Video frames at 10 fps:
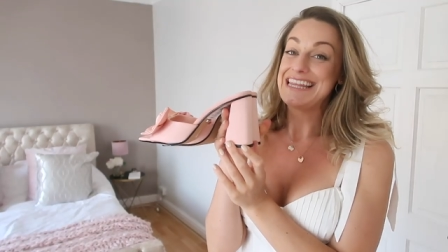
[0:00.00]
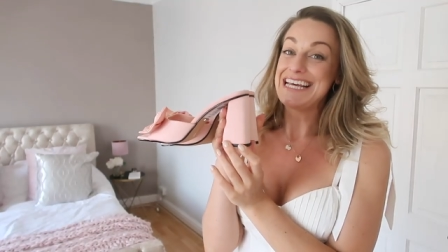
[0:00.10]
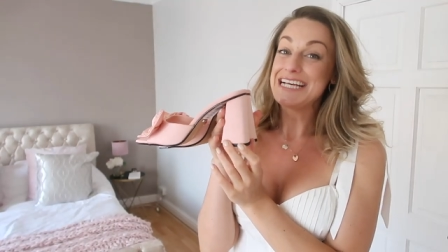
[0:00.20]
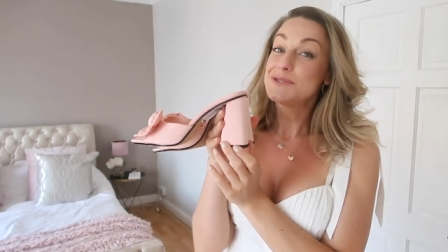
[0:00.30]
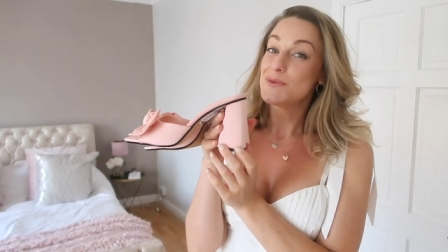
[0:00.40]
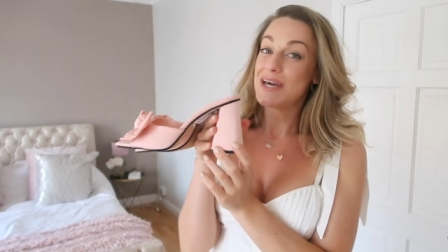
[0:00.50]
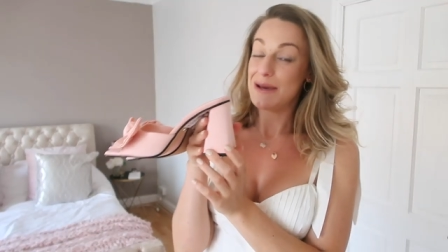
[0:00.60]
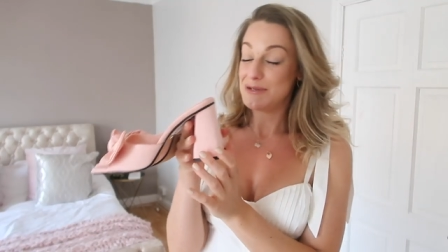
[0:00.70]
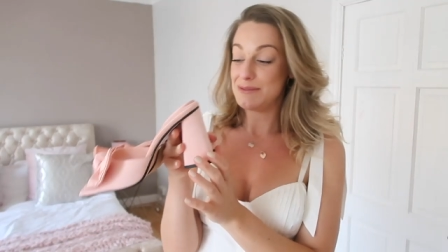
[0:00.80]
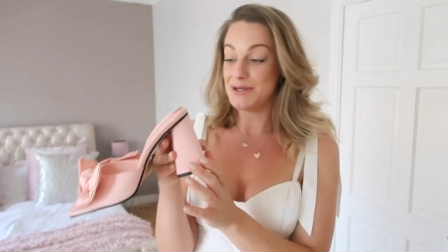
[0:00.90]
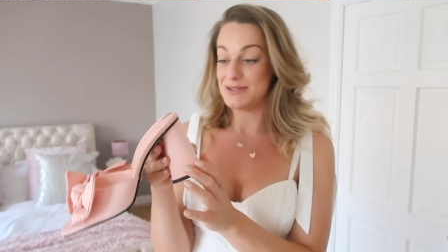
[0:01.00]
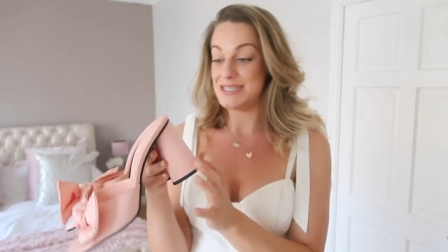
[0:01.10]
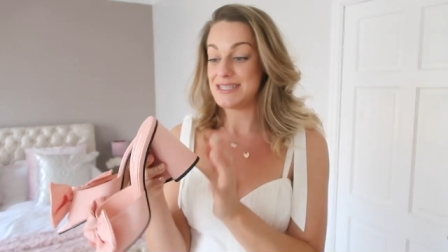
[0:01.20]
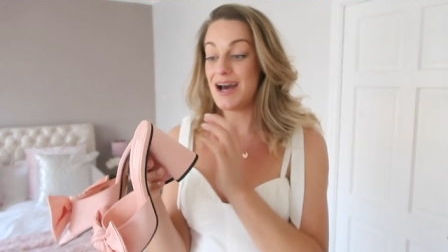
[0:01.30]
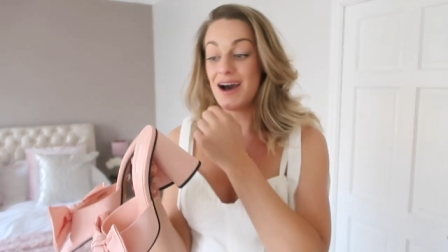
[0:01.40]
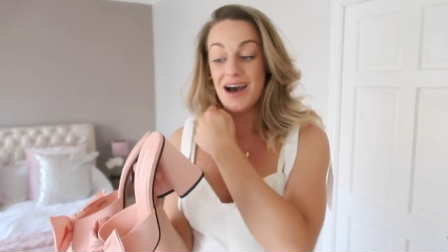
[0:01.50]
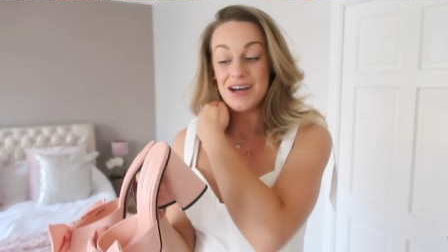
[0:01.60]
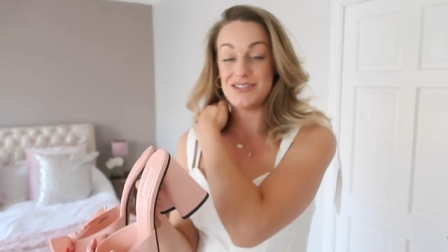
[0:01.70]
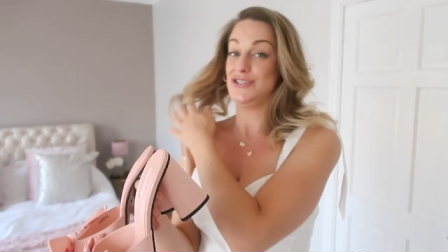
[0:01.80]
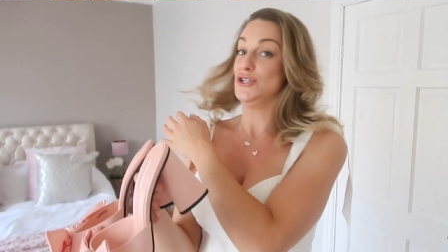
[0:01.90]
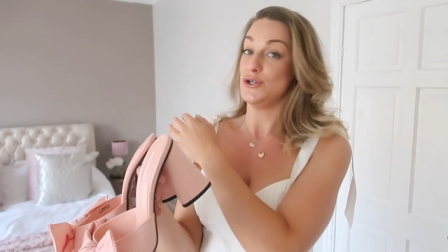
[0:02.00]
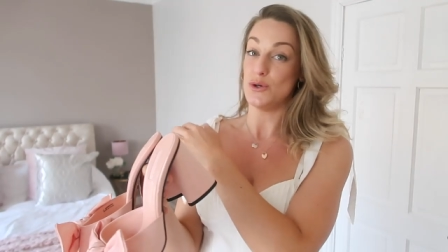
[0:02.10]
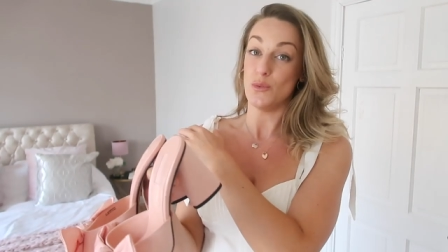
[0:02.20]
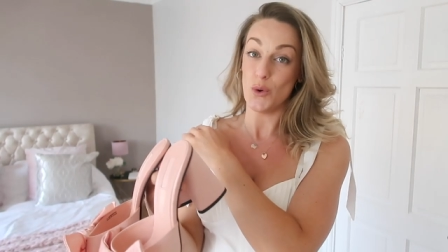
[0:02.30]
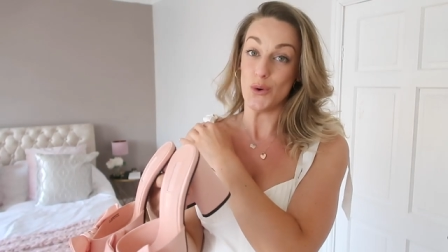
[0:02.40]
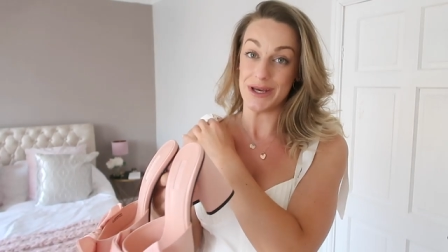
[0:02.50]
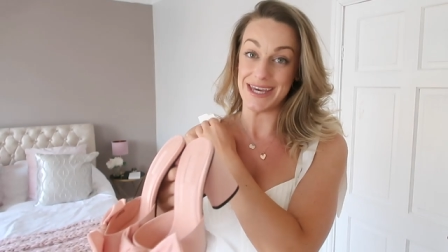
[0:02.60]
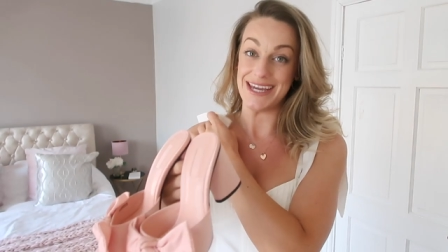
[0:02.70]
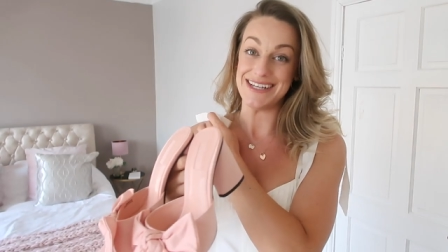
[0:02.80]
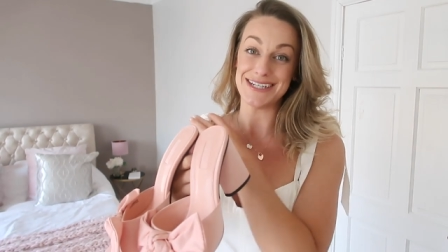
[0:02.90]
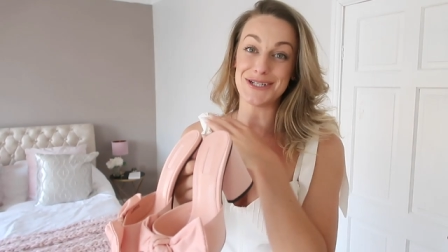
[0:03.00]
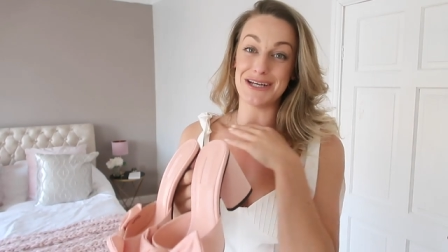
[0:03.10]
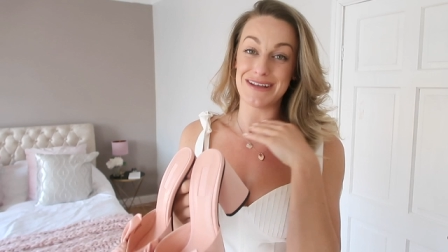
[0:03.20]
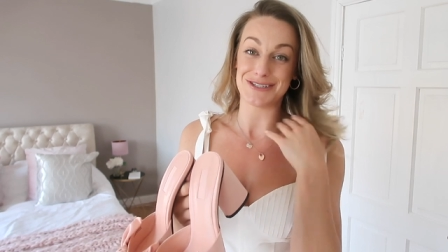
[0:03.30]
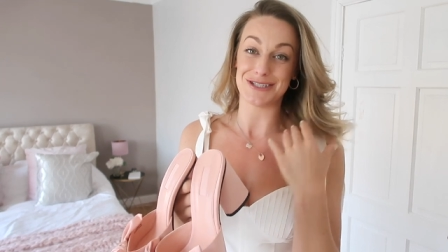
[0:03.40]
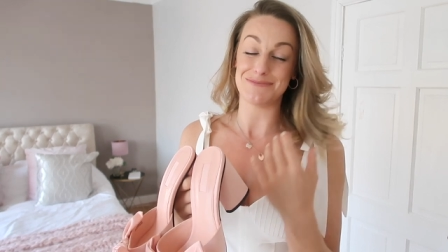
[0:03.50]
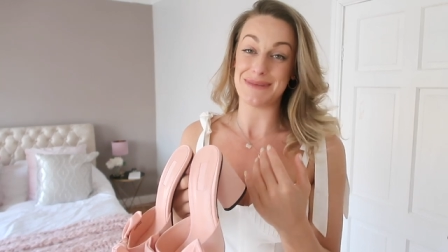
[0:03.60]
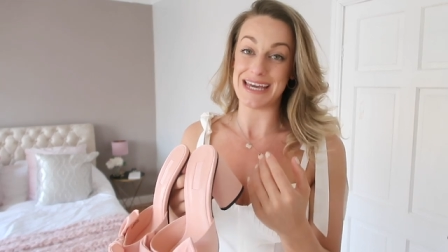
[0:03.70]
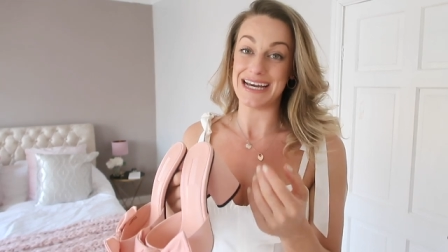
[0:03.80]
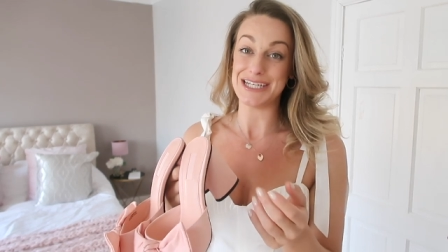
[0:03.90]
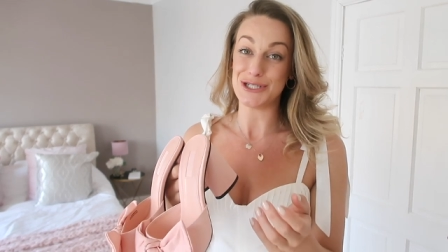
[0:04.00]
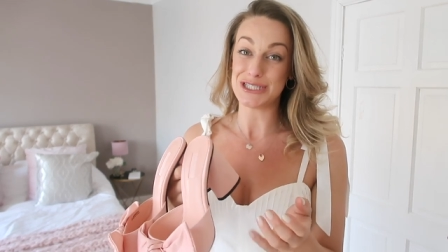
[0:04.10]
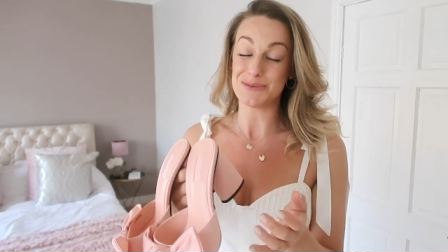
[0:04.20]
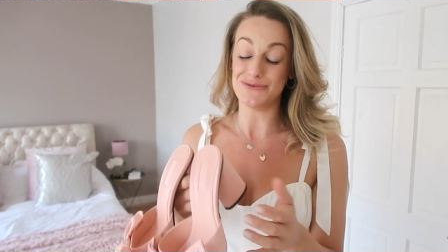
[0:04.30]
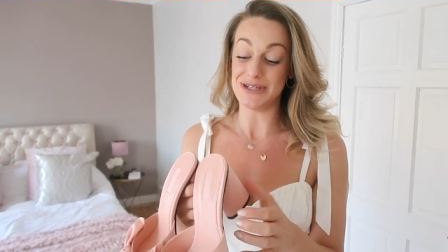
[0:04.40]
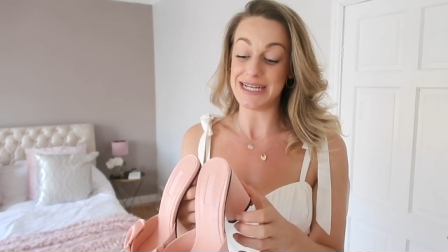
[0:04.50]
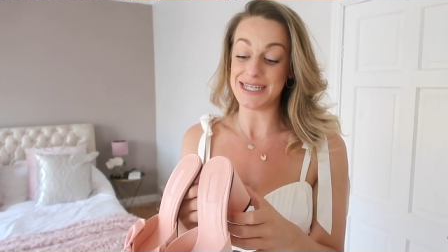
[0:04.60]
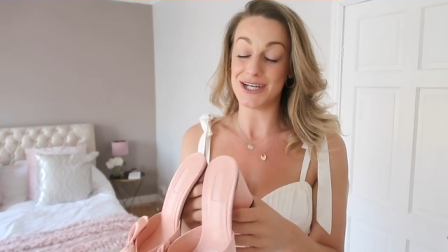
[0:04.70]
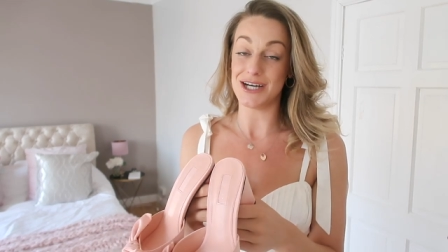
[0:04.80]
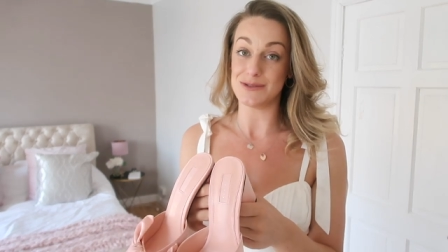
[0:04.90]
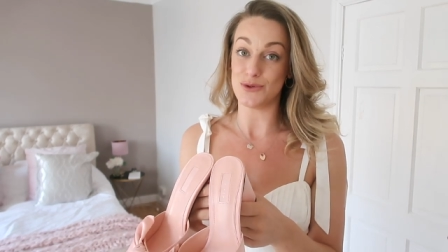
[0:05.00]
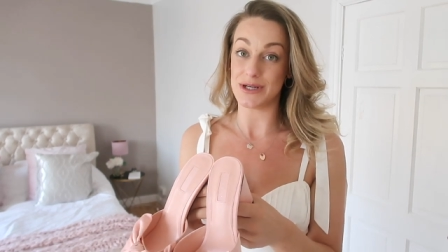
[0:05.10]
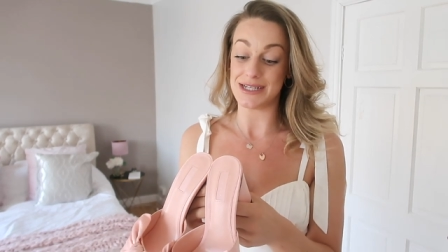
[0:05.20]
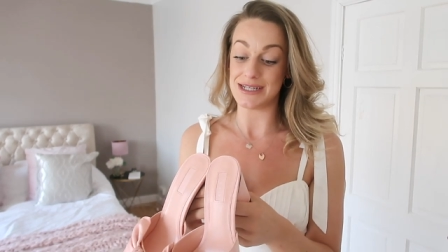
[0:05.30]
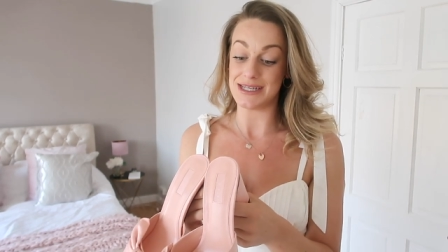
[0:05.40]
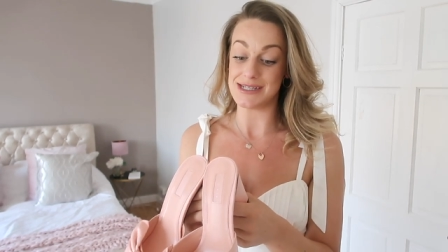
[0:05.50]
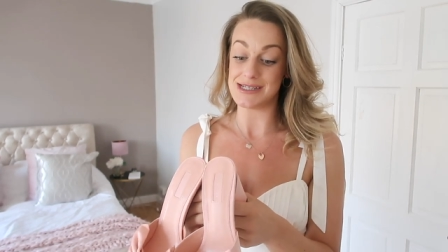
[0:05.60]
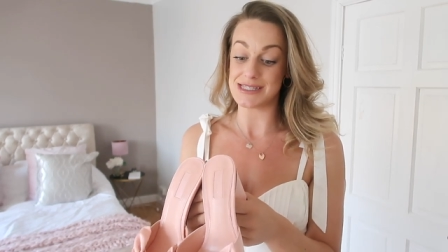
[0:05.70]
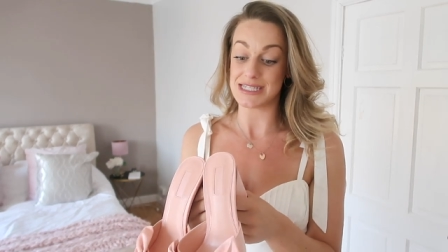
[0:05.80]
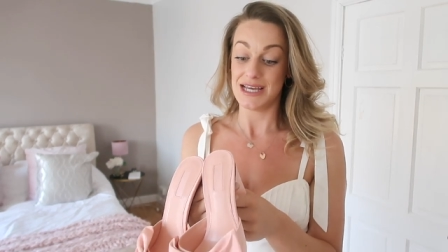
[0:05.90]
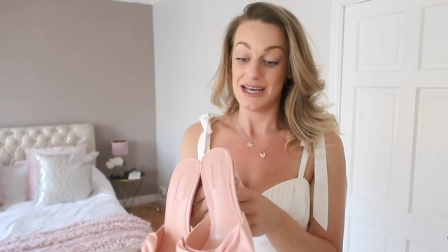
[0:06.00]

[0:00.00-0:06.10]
These were, I'm going to be honest, hard to walk in. I don't know if that's just me. I used to be really good at walking in heels.